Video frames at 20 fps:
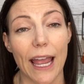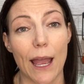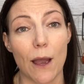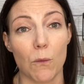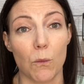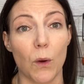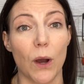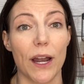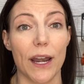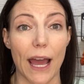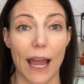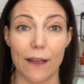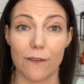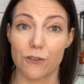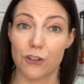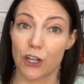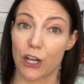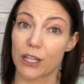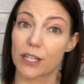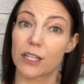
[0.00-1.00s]
at what I've
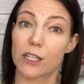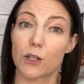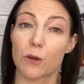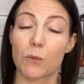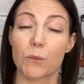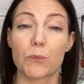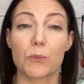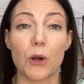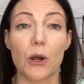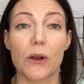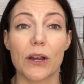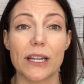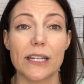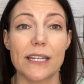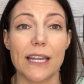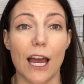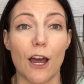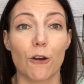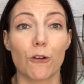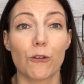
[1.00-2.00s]
just broken
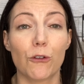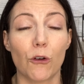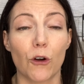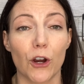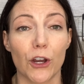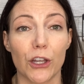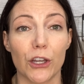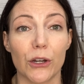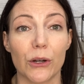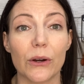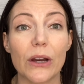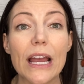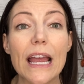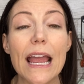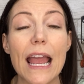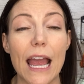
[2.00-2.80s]
down for you,